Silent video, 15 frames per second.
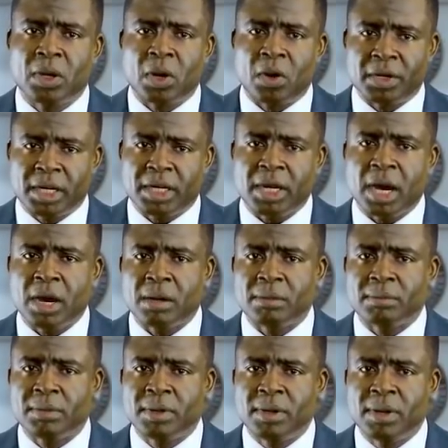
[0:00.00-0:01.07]
on the
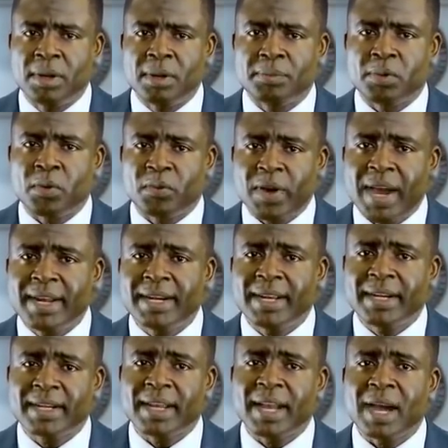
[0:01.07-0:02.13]
ground,
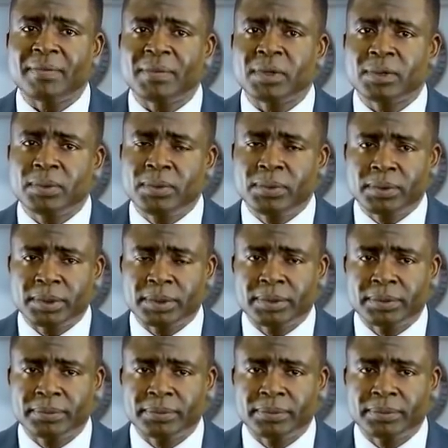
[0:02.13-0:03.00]
provided they are for good.